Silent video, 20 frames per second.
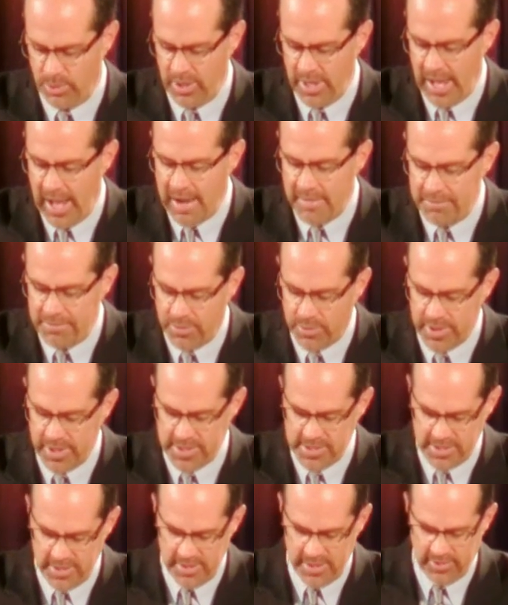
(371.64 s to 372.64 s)
will have
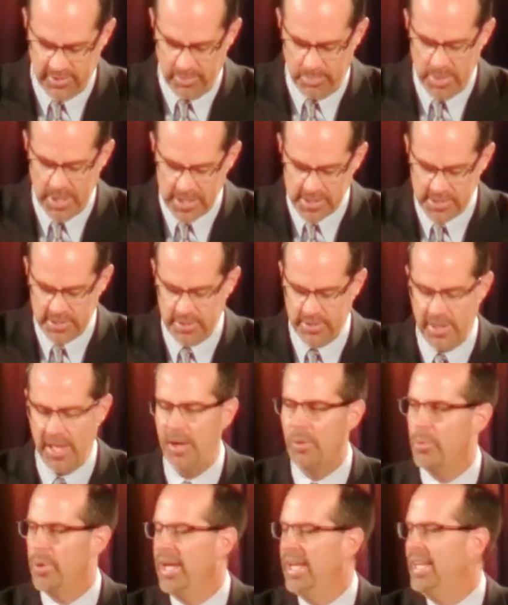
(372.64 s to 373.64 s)
for us in this epistle
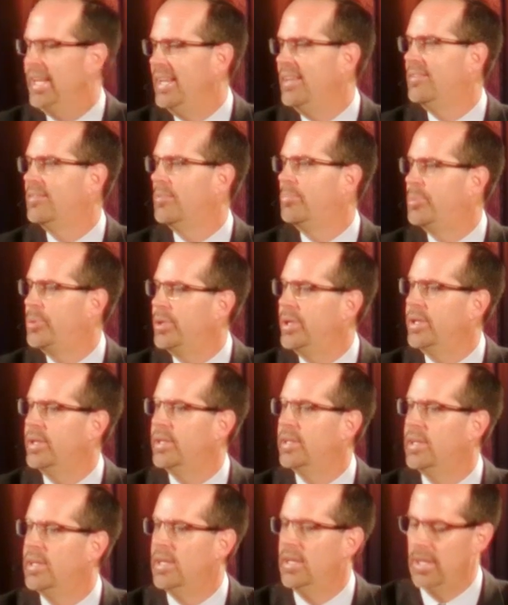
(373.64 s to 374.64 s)
that we need to put